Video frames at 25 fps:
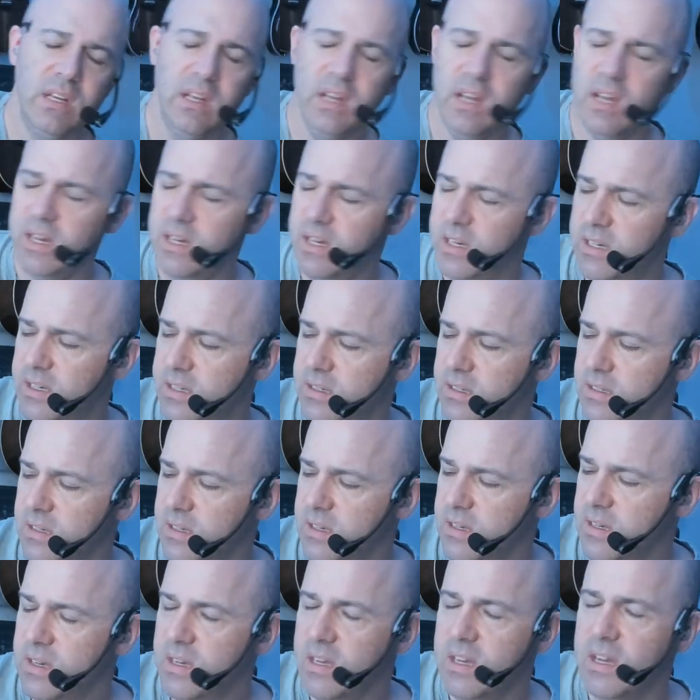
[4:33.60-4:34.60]
All
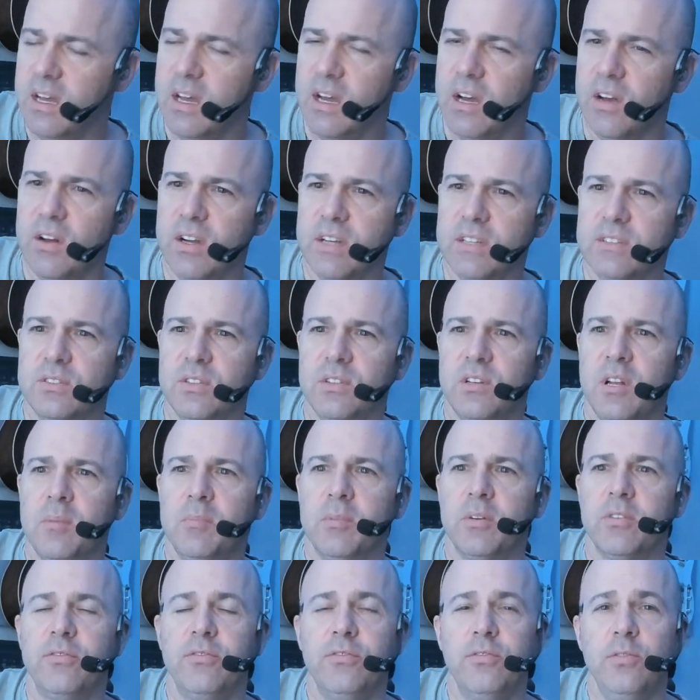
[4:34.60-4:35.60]
right, so number
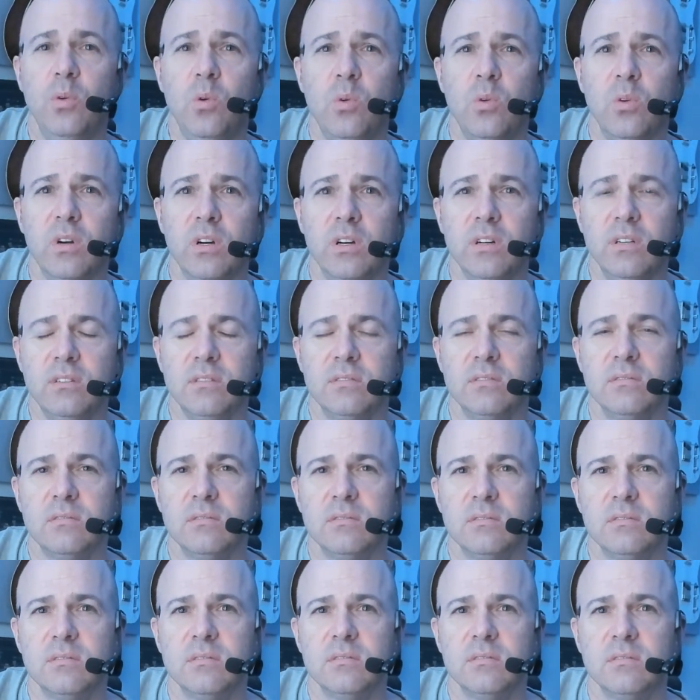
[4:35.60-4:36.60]
4
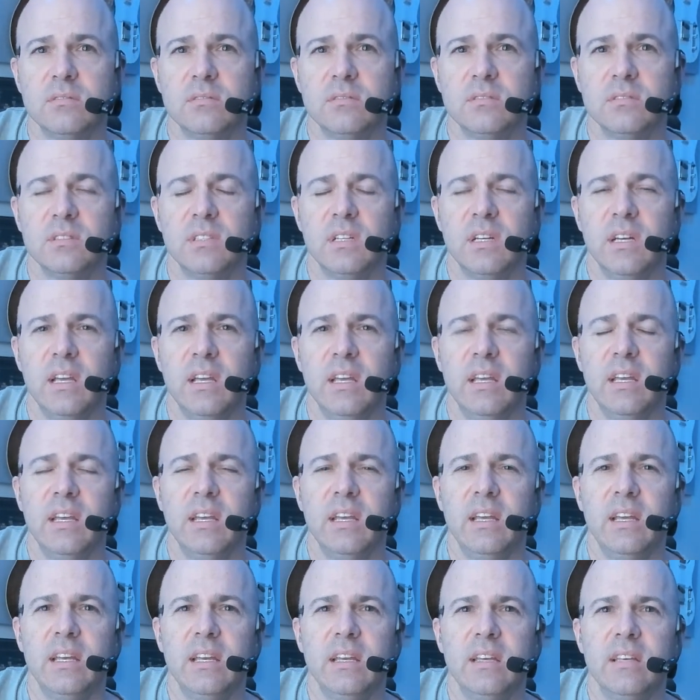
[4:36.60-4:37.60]

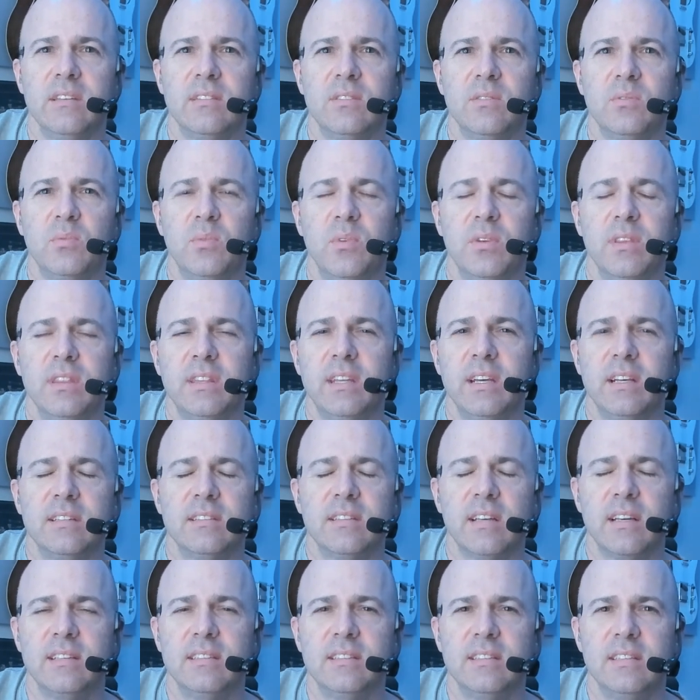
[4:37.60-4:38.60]
is one of the things
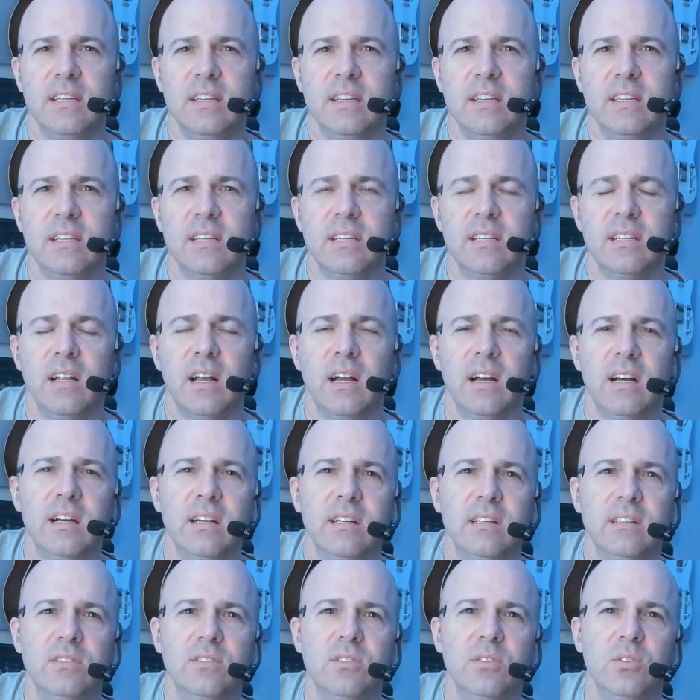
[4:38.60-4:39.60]
I see that
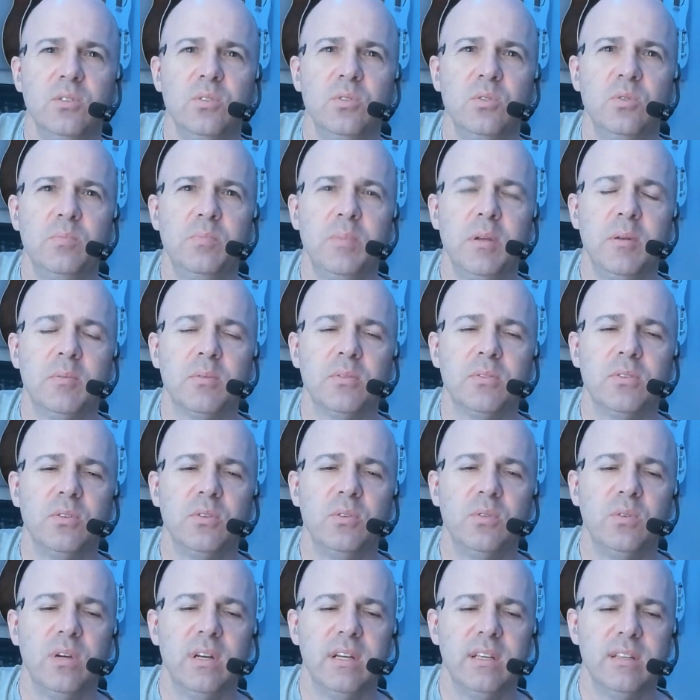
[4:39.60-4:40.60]
new people
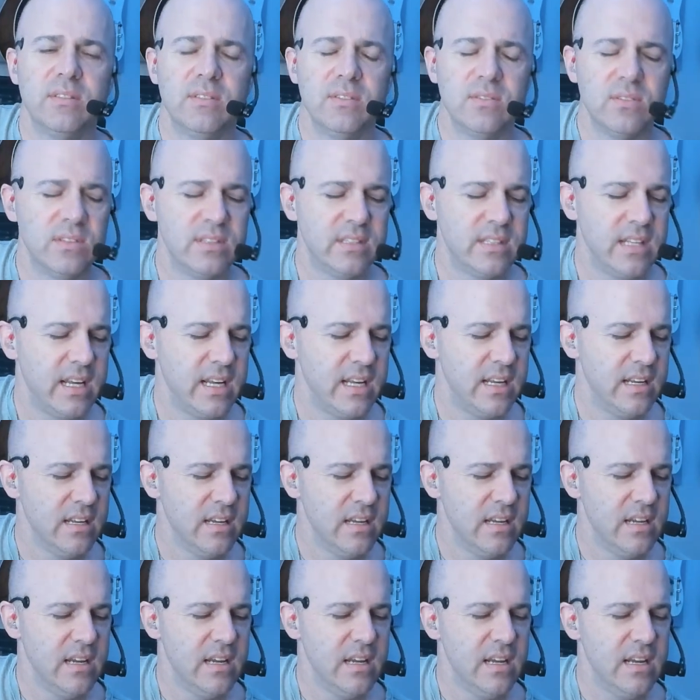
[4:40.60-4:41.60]
do is they
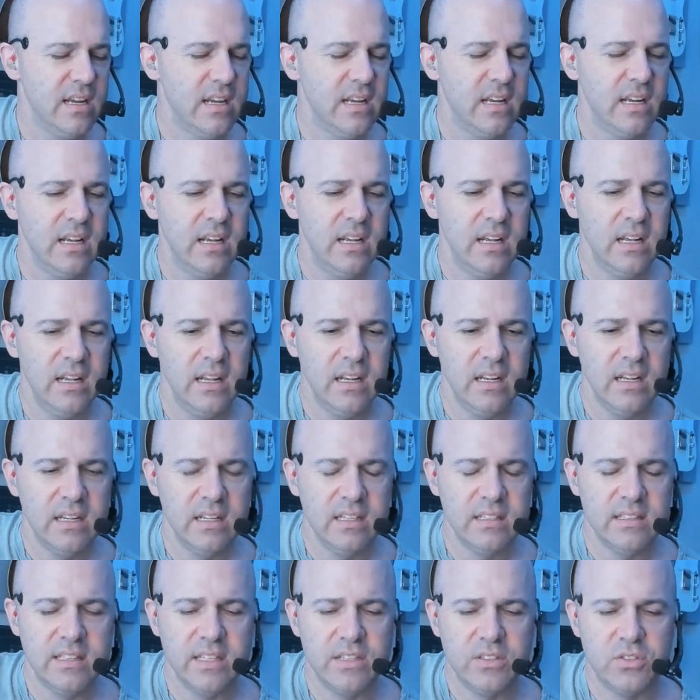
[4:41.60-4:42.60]

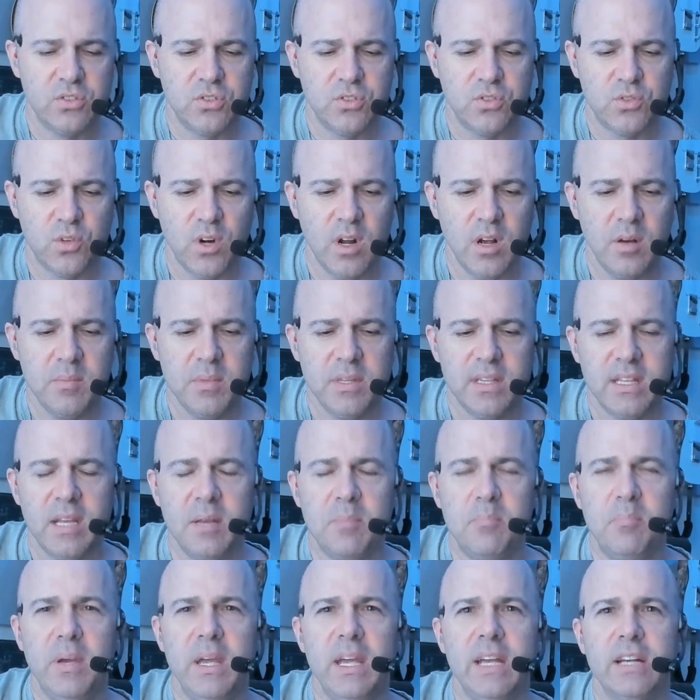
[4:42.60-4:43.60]
strum and they
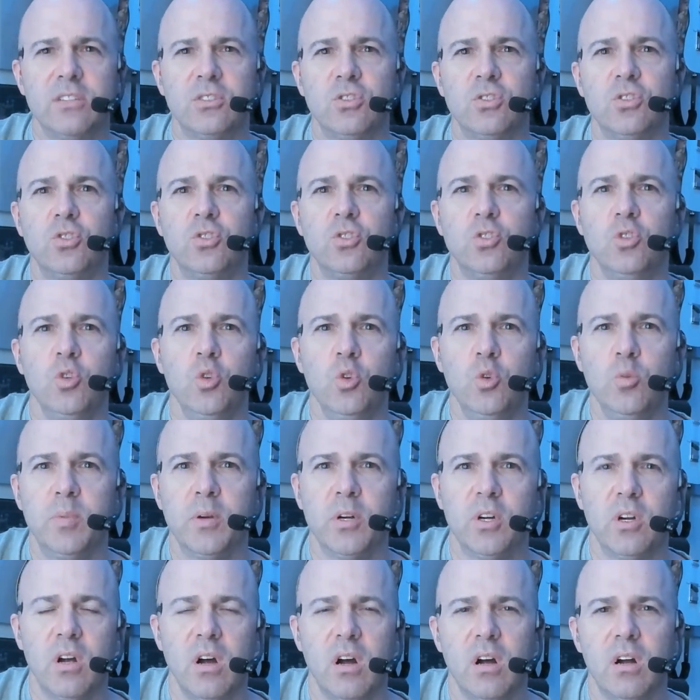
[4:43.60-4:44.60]
pick
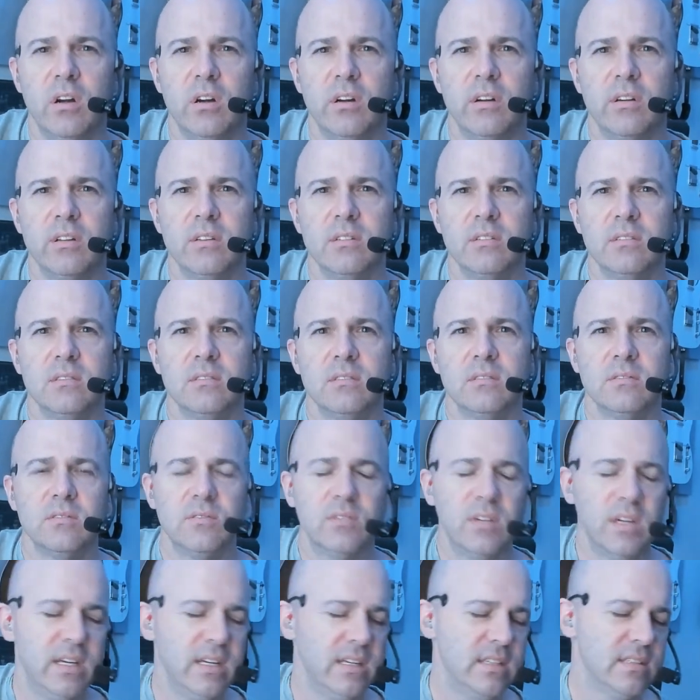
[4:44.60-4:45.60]
super hard,
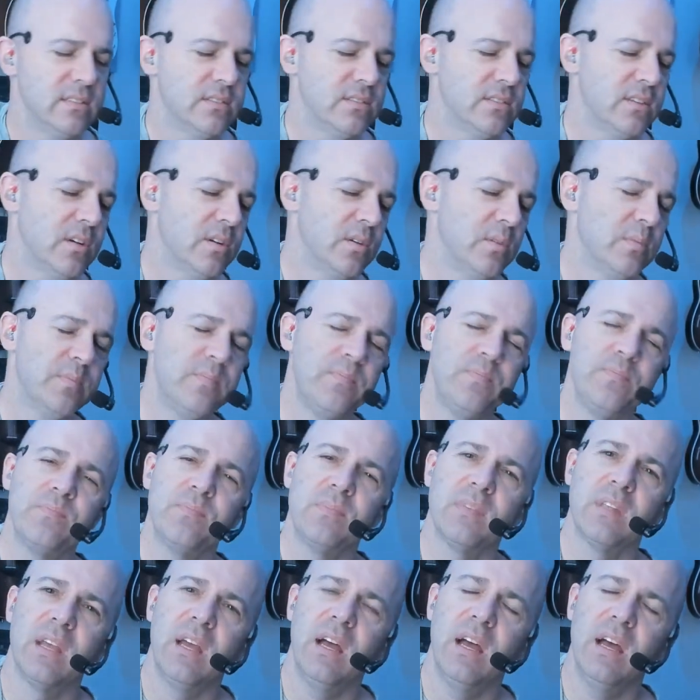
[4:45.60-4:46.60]
right? So
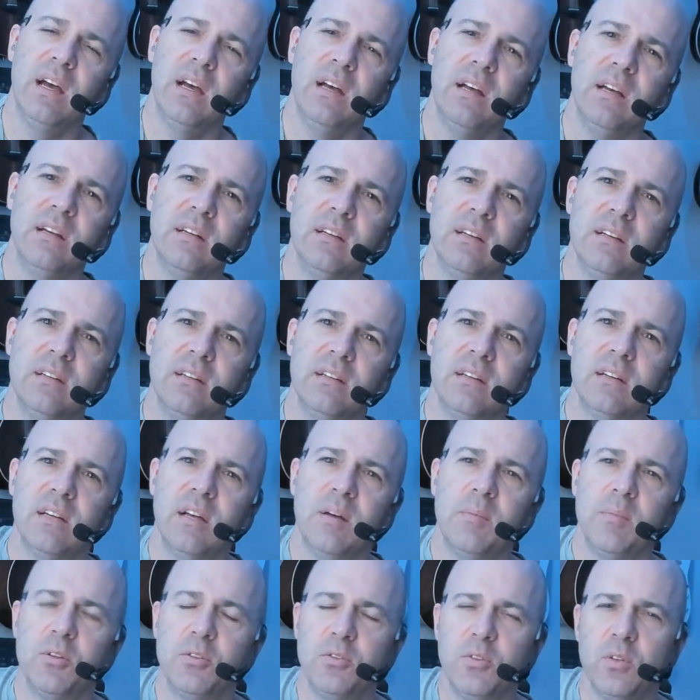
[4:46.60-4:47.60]
I'm
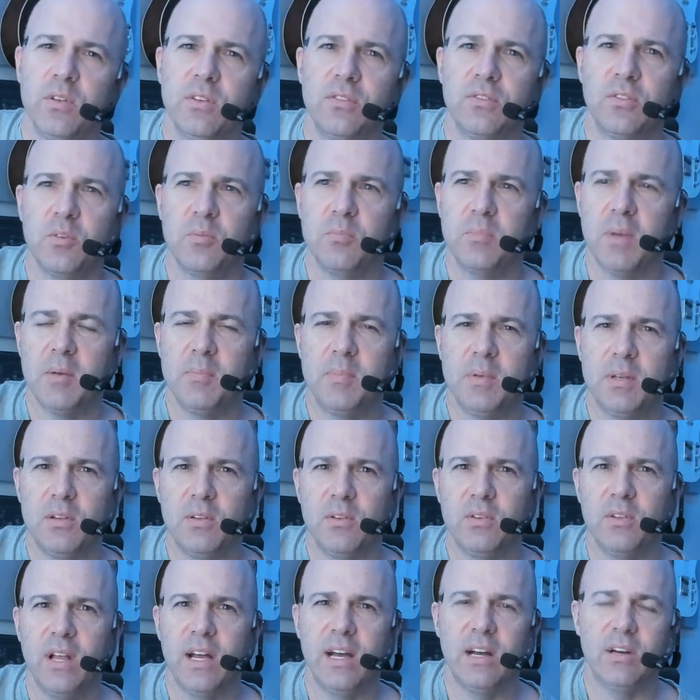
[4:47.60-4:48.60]
going to do this, so it might be a little
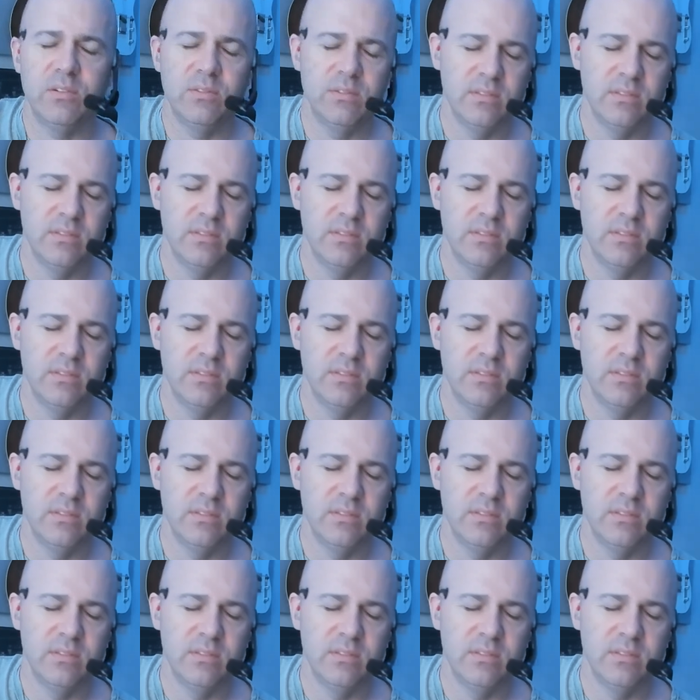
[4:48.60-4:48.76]
loud.